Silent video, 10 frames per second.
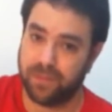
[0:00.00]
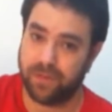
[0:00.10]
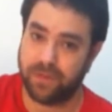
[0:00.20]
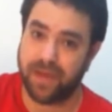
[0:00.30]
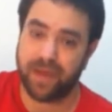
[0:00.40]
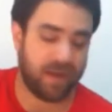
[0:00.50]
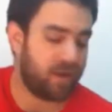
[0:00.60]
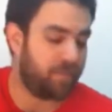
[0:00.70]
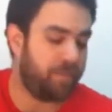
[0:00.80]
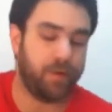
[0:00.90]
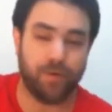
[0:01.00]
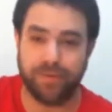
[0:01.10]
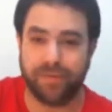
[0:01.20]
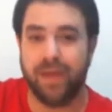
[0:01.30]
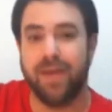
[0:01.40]
okay, are
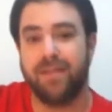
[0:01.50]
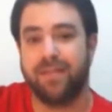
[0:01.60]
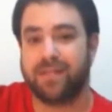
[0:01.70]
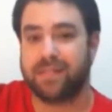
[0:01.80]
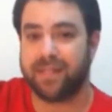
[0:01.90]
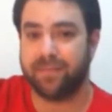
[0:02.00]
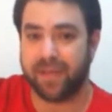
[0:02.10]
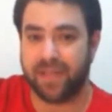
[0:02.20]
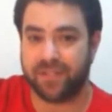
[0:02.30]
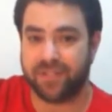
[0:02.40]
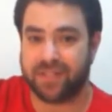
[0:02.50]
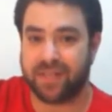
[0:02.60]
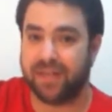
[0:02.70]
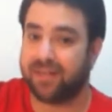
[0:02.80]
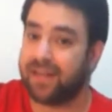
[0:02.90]
both the C major
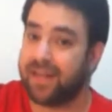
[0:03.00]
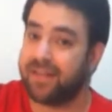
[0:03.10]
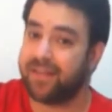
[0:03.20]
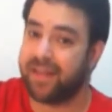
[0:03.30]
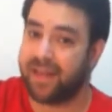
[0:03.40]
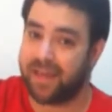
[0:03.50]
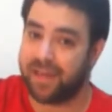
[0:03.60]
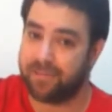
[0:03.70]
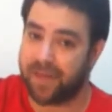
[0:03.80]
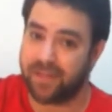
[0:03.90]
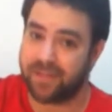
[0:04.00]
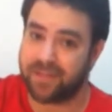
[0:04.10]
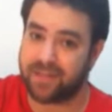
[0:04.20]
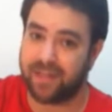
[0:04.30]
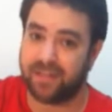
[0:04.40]
scale and the A minor
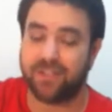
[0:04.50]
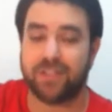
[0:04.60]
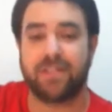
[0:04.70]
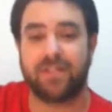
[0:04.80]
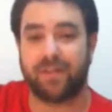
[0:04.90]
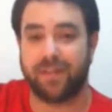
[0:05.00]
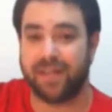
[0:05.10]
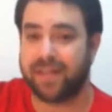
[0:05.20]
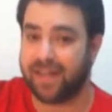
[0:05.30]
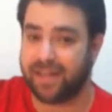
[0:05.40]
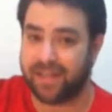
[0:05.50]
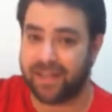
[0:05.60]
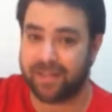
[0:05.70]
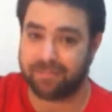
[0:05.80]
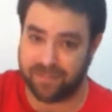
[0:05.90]
scale, just starting and
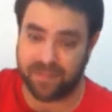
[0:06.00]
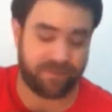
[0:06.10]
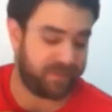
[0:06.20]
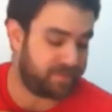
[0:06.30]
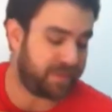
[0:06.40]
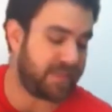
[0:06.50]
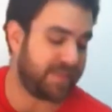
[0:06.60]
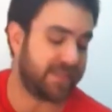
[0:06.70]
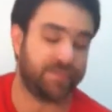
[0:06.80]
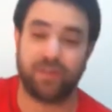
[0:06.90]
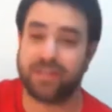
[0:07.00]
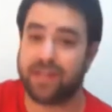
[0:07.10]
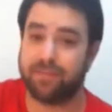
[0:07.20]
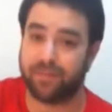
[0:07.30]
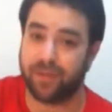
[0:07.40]
ending at different places. For
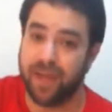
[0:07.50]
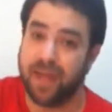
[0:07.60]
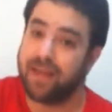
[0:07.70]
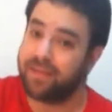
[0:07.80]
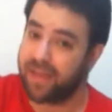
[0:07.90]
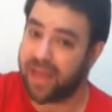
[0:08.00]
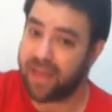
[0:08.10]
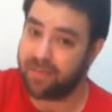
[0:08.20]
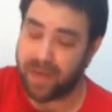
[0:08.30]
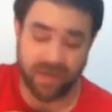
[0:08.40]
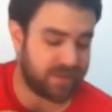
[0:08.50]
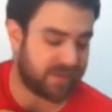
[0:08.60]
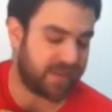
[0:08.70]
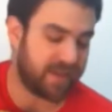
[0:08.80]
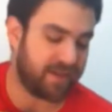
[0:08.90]
example, the A minor
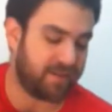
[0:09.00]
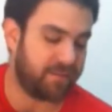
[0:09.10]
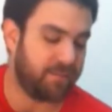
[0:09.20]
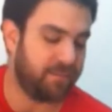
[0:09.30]
scale